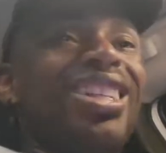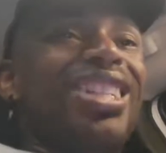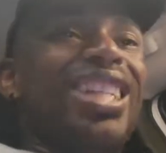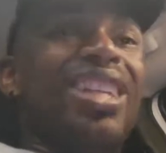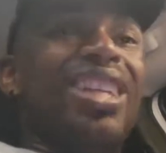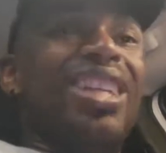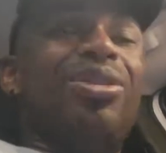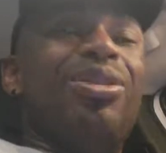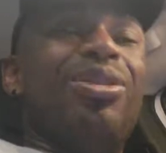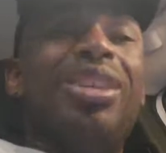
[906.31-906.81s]

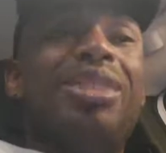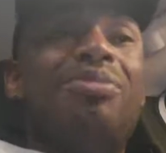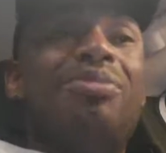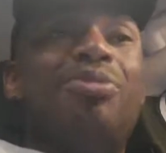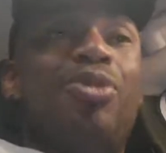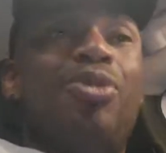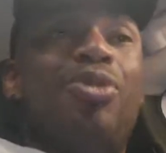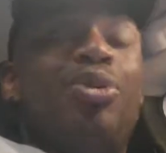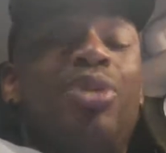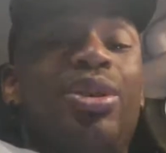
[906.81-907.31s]
than really
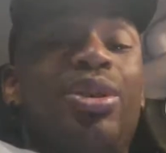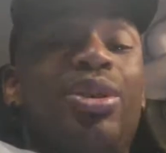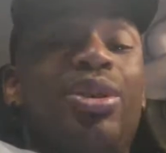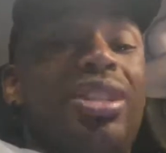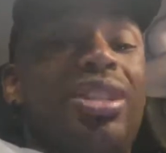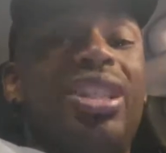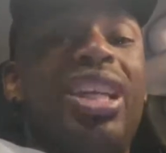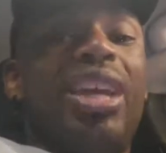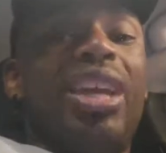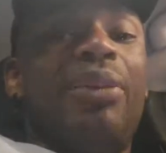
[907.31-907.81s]
who's on the
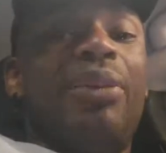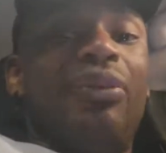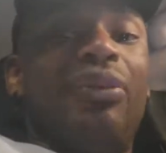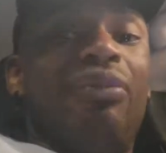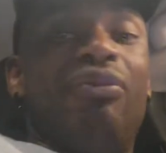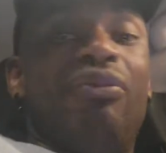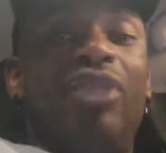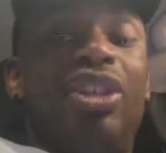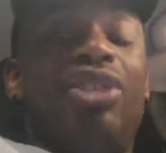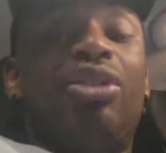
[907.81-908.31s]
team.
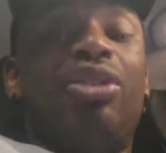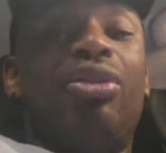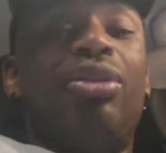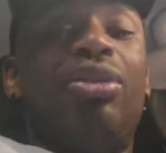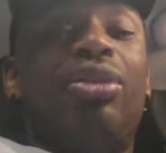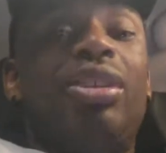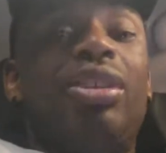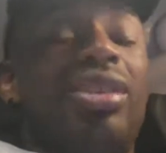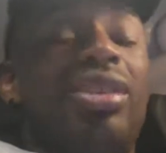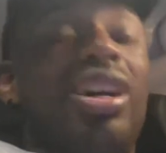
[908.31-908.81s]
They showed
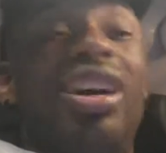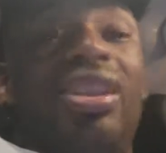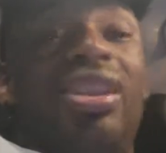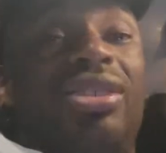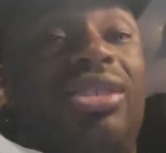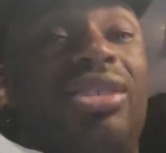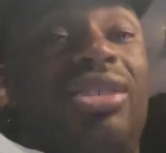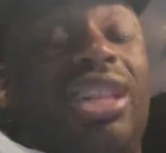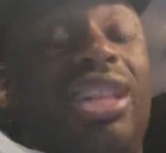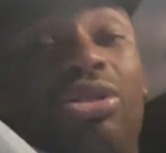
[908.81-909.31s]
their
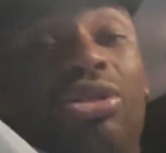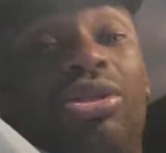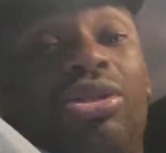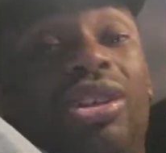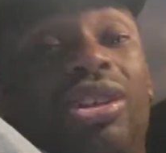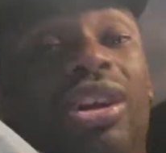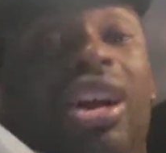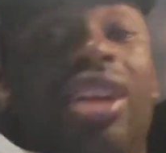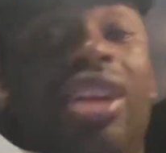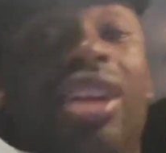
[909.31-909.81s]

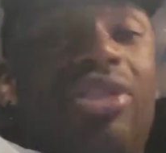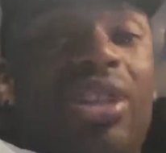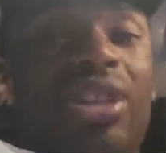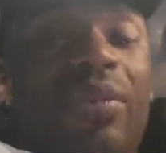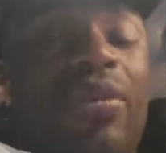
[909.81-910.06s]
colors.